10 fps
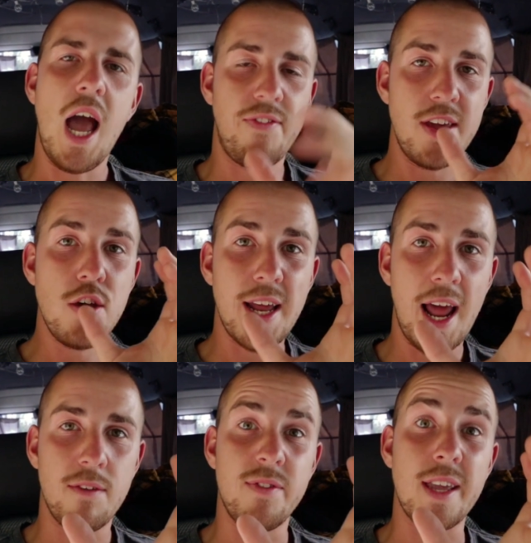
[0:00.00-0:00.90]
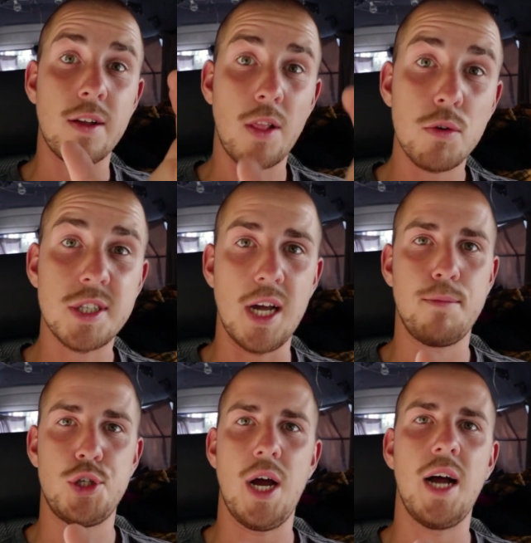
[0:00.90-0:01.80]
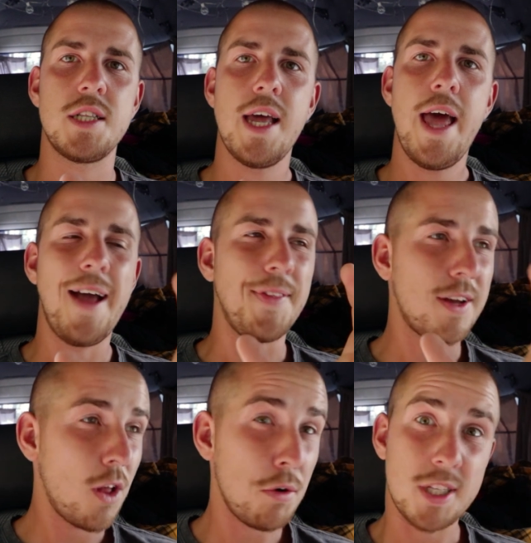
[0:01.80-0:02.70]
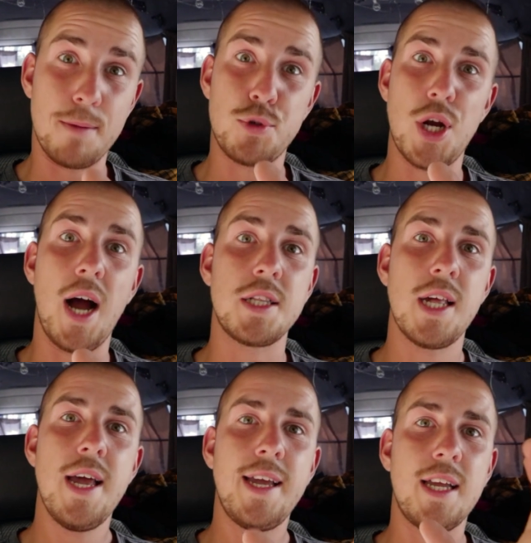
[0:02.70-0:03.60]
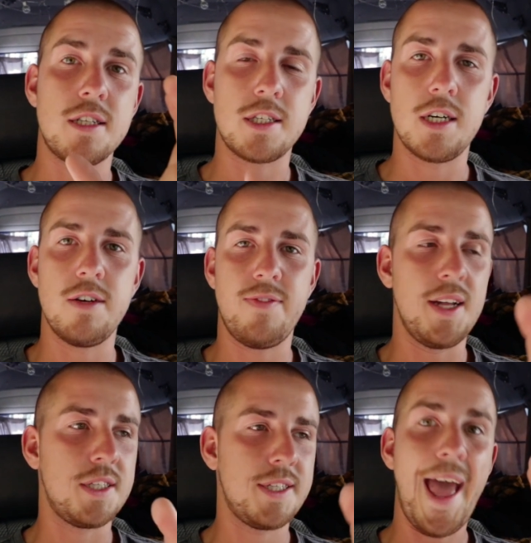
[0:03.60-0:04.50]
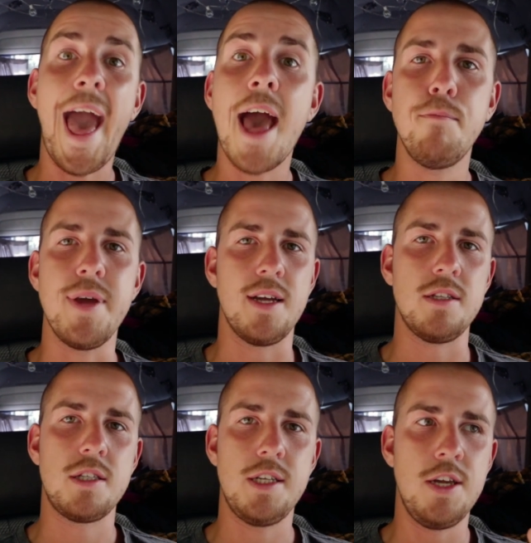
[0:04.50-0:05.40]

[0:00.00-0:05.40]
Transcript: and then you can have the close-up shots, and the close-up shots can serve as ambience.